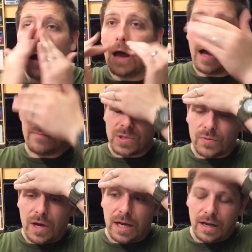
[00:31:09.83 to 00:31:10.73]
I'm
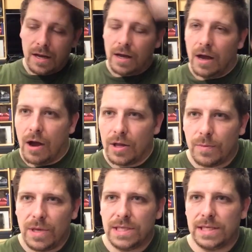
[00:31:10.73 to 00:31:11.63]
sweating. On the
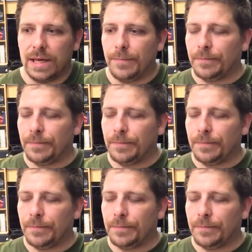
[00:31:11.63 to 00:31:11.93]
PC.